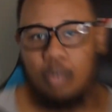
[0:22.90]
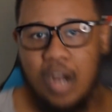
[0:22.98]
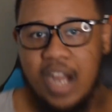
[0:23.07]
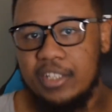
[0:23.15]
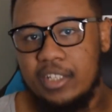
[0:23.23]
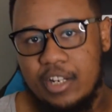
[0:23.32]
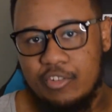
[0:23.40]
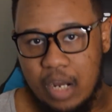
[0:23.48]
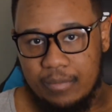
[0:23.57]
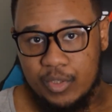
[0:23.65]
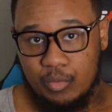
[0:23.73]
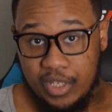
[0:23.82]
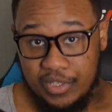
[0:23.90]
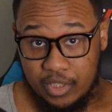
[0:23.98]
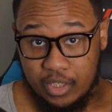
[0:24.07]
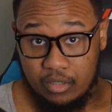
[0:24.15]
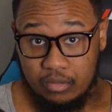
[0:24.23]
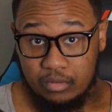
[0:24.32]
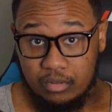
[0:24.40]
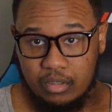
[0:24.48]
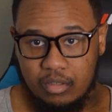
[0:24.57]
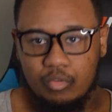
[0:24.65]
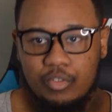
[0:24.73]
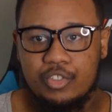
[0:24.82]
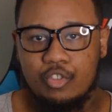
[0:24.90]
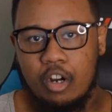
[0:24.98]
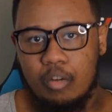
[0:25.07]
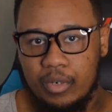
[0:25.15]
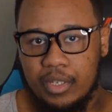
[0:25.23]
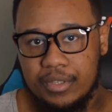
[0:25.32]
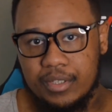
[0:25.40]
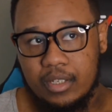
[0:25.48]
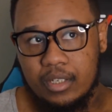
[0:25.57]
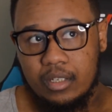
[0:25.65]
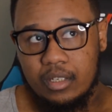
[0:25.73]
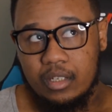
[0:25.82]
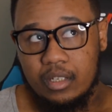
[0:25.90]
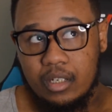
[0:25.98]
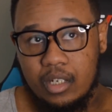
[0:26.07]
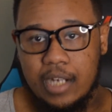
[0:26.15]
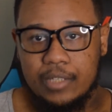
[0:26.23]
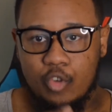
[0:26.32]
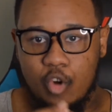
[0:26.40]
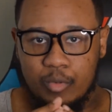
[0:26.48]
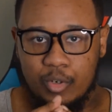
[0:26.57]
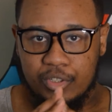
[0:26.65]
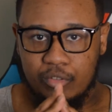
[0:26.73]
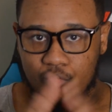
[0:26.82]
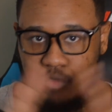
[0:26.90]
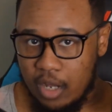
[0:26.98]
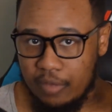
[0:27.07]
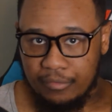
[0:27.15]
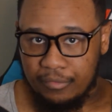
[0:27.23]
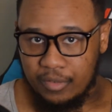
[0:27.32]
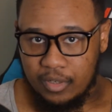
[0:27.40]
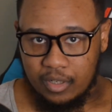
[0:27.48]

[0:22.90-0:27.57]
why didn't I drop this weeks ago? We'll start with October's a rough